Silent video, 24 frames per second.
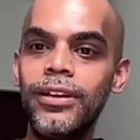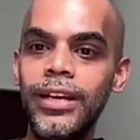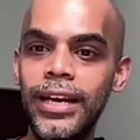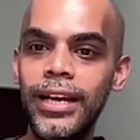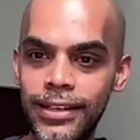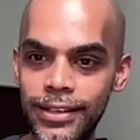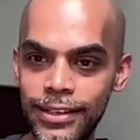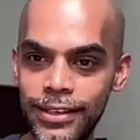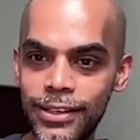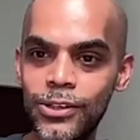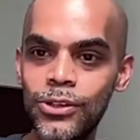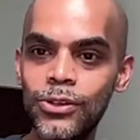It
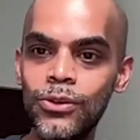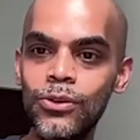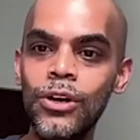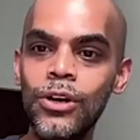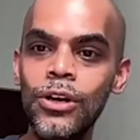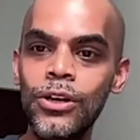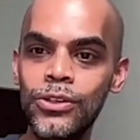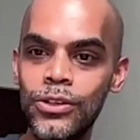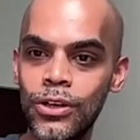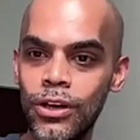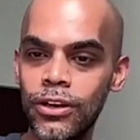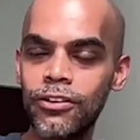is to
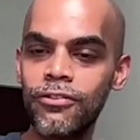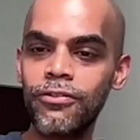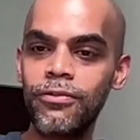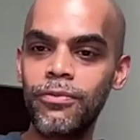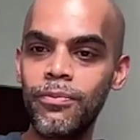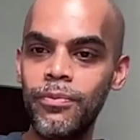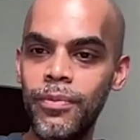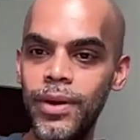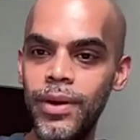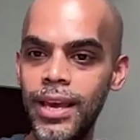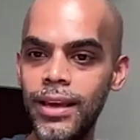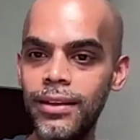sort of
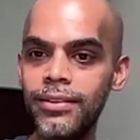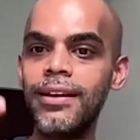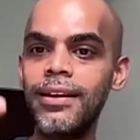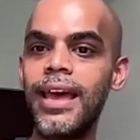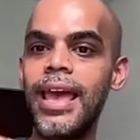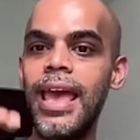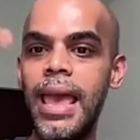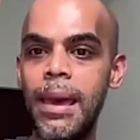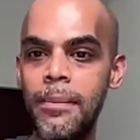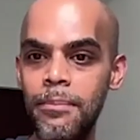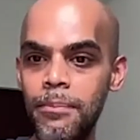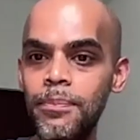make the
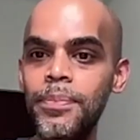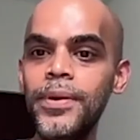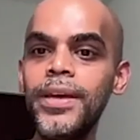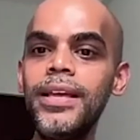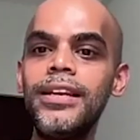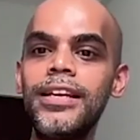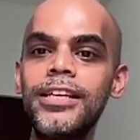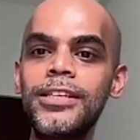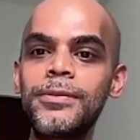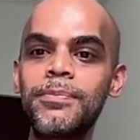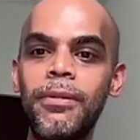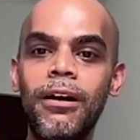MP
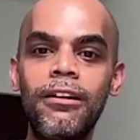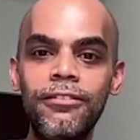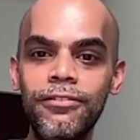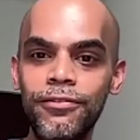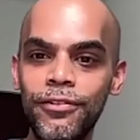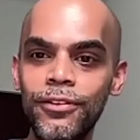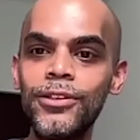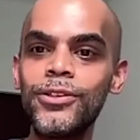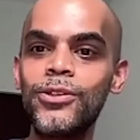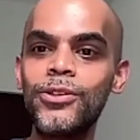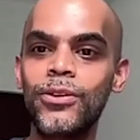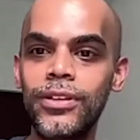less
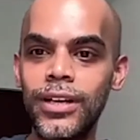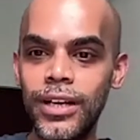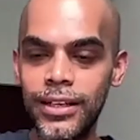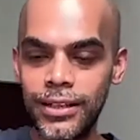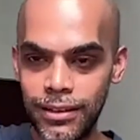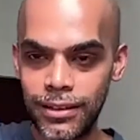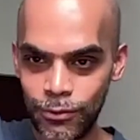powerful so that